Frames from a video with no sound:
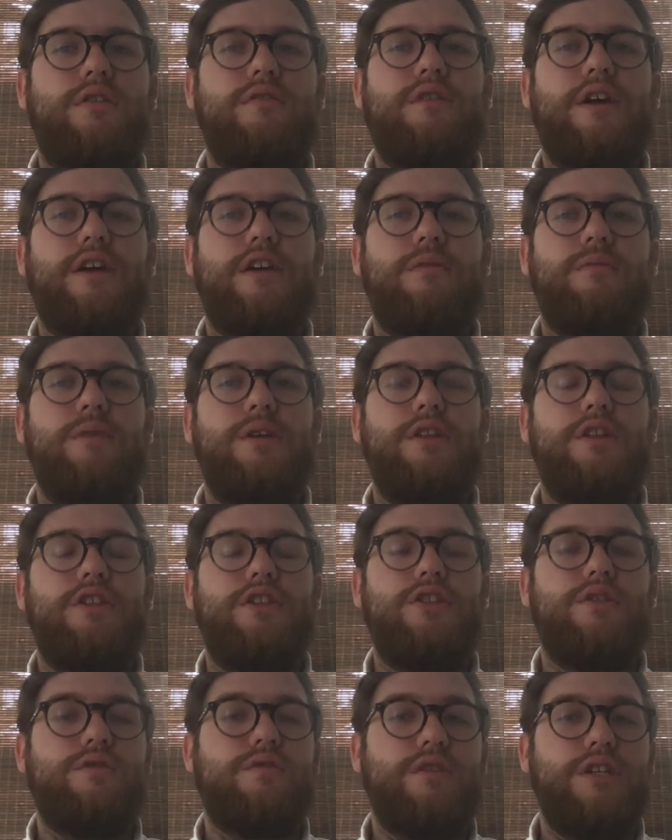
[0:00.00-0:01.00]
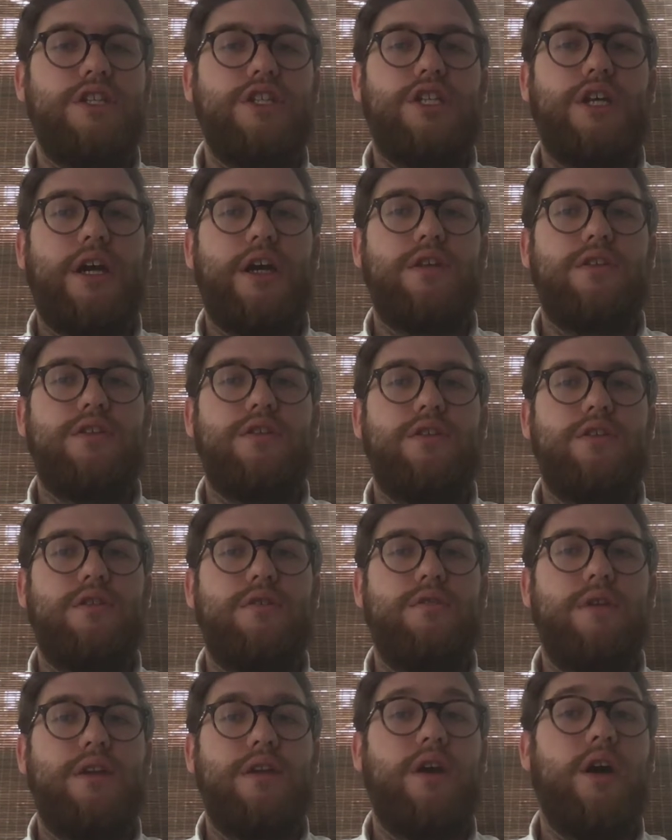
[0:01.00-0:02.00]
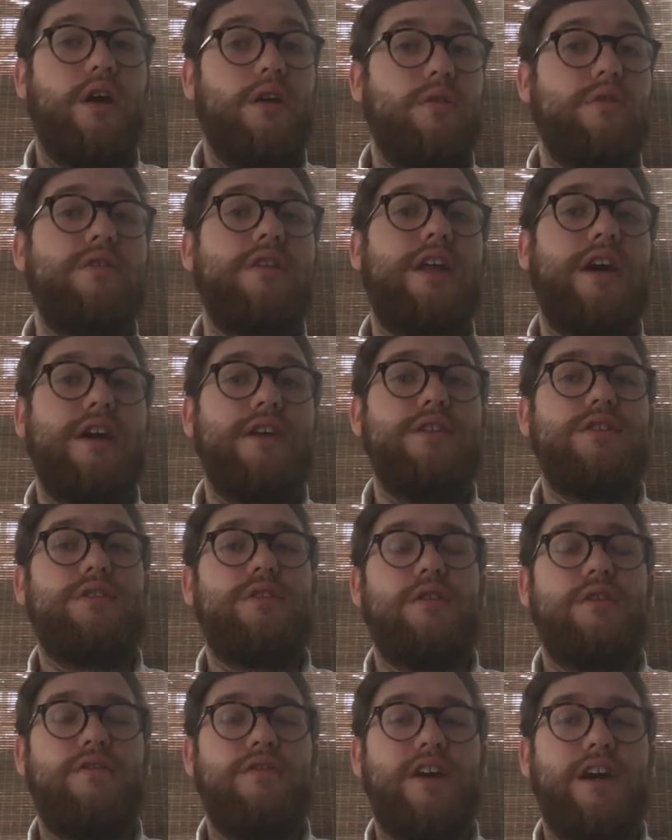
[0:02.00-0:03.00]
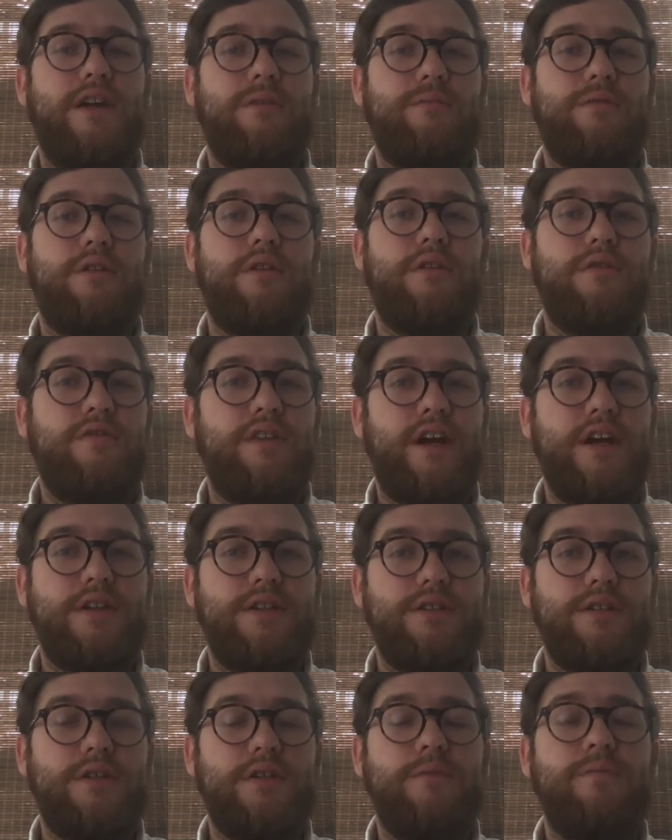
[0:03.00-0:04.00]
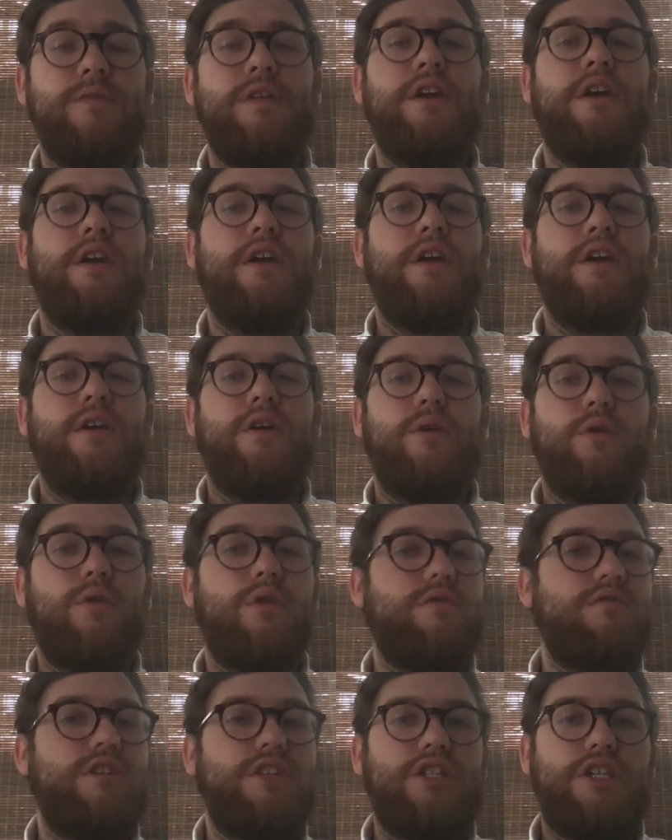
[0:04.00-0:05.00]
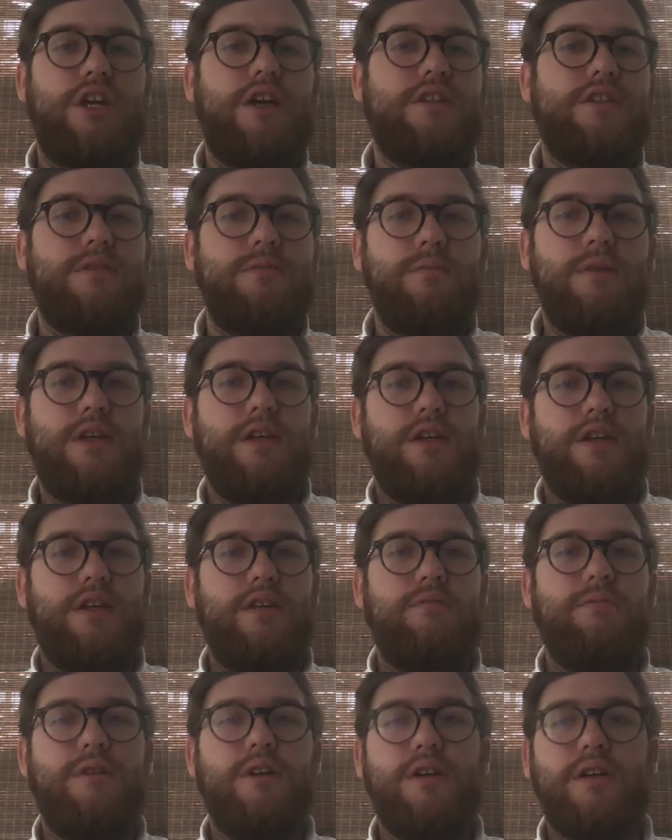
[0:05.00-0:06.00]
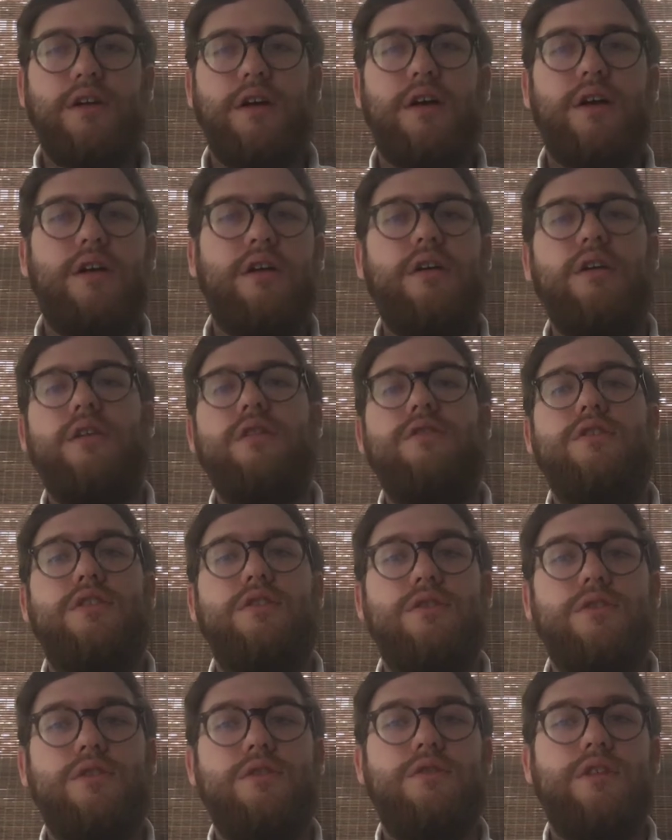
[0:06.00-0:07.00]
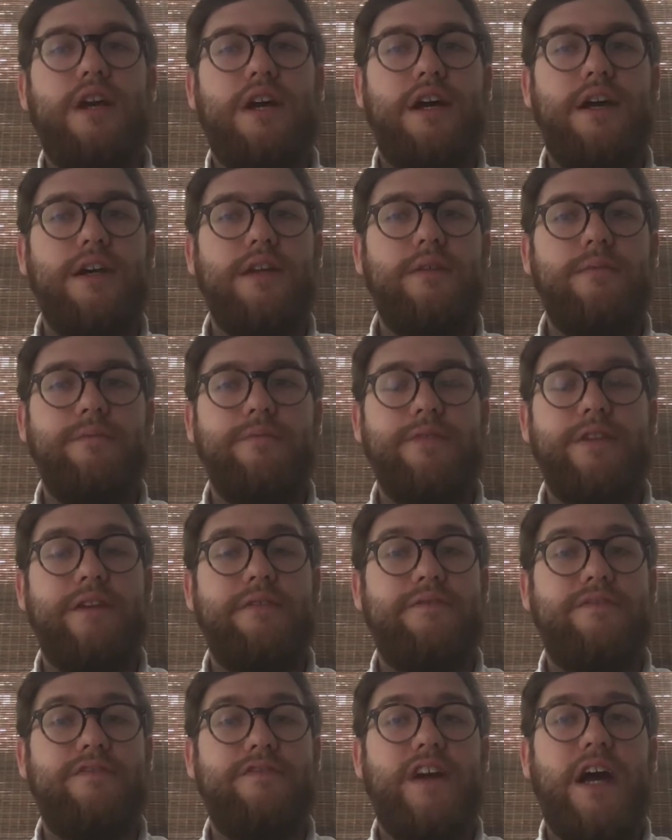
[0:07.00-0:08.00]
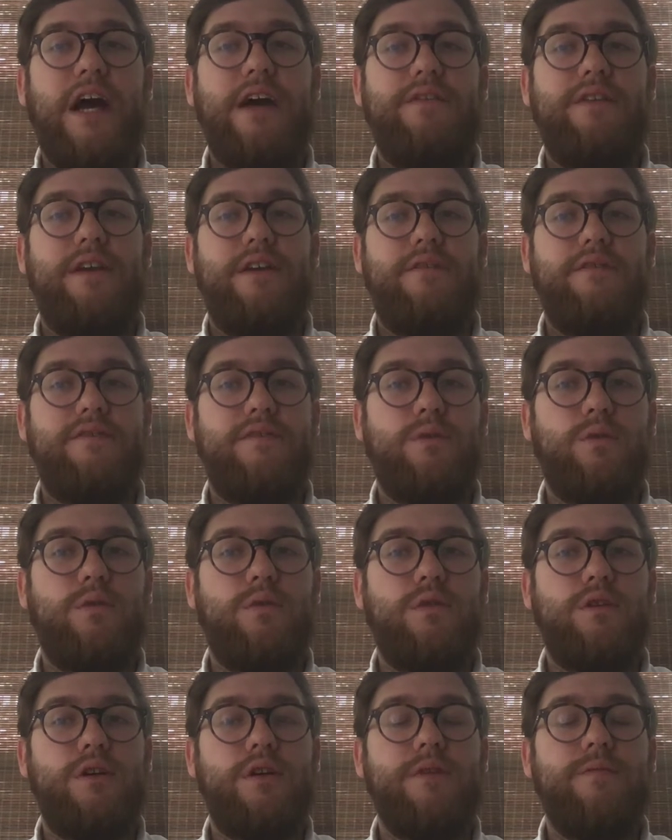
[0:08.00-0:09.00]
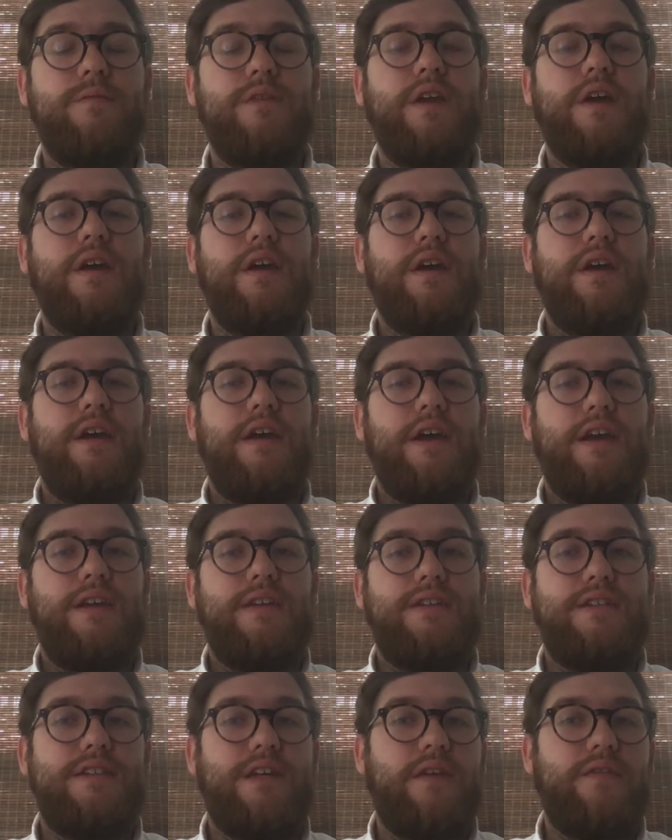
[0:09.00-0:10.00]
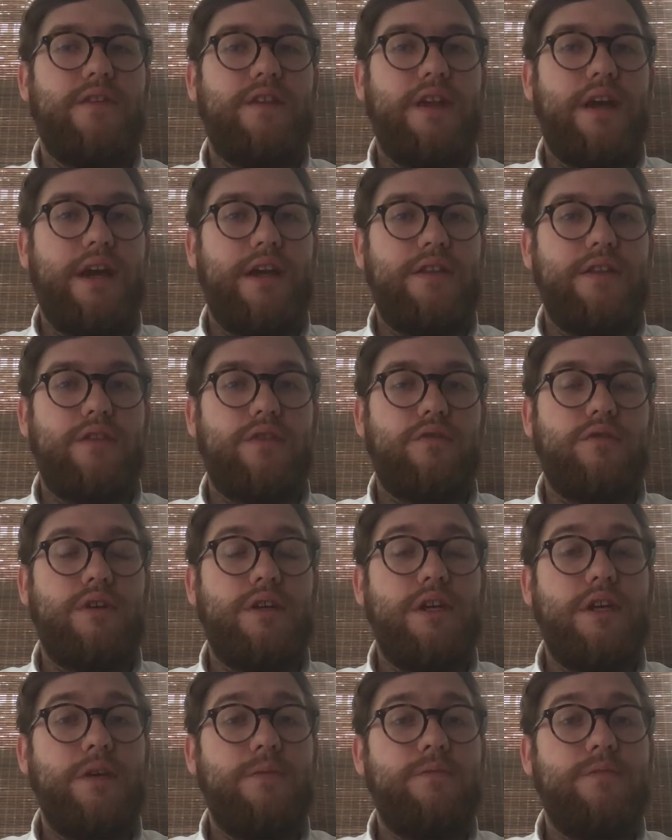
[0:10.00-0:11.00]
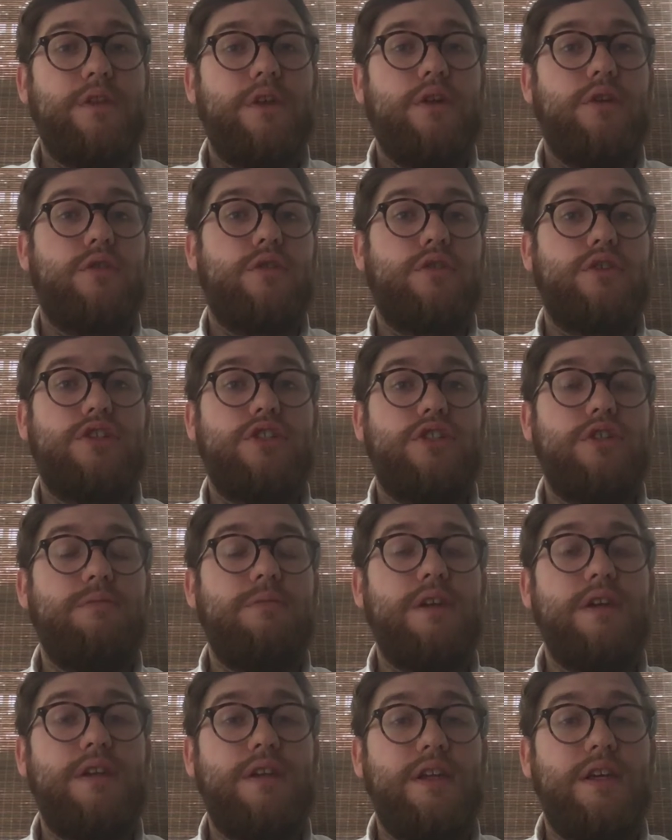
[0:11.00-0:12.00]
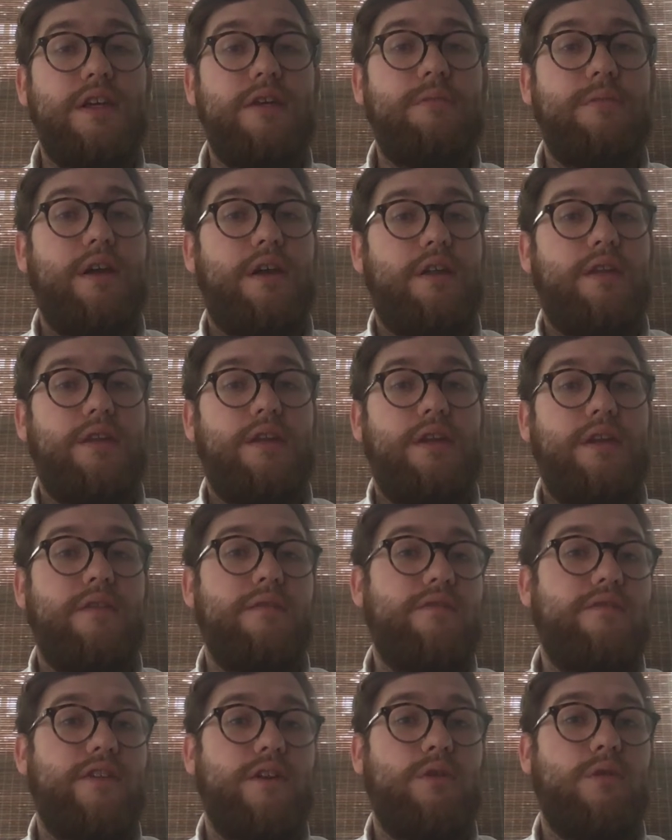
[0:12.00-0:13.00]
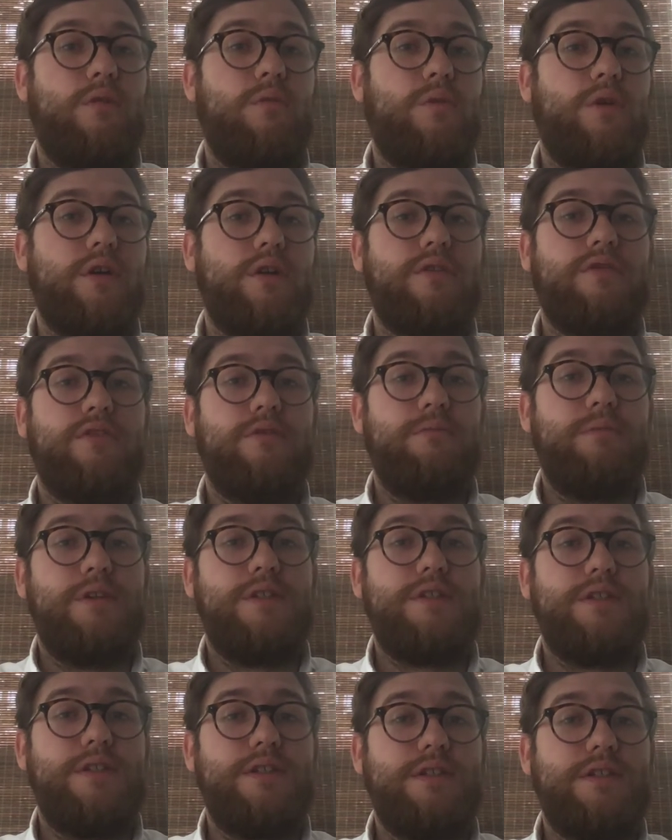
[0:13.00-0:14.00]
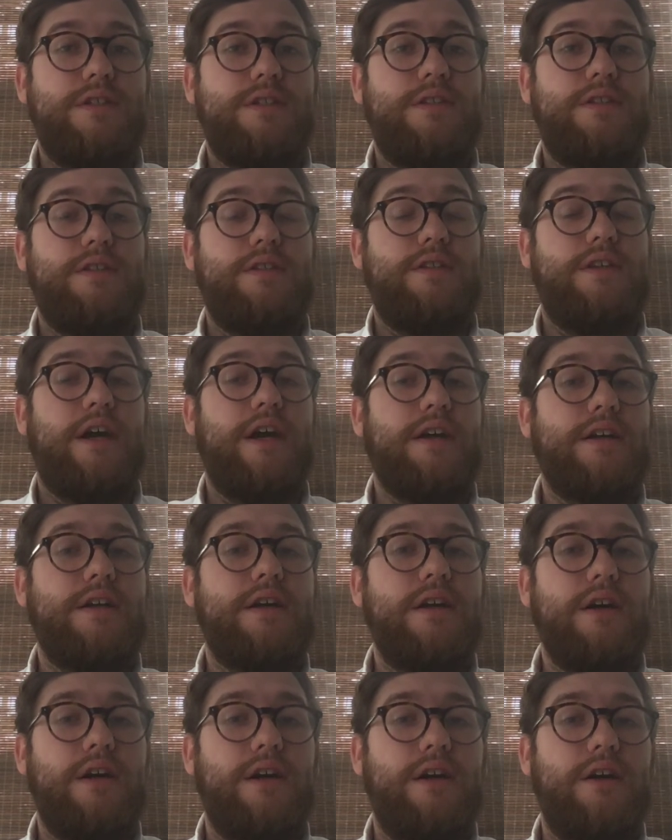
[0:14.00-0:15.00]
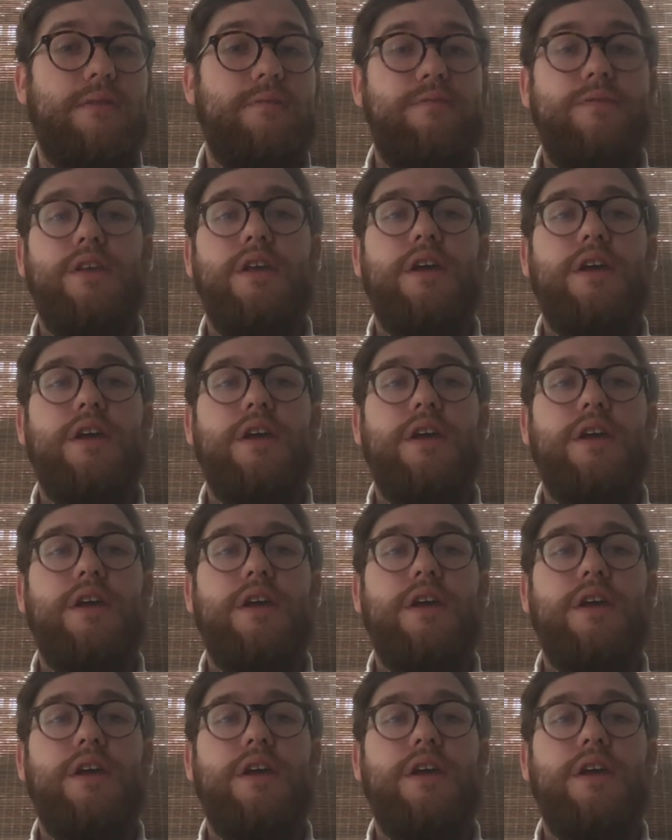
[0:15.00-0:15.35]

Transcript: recommend that you reach out to an online certified pro advisor or reach out to me. Give me a call, 229-584-8793, or shoot me an email at info@waterfordbusiness.com.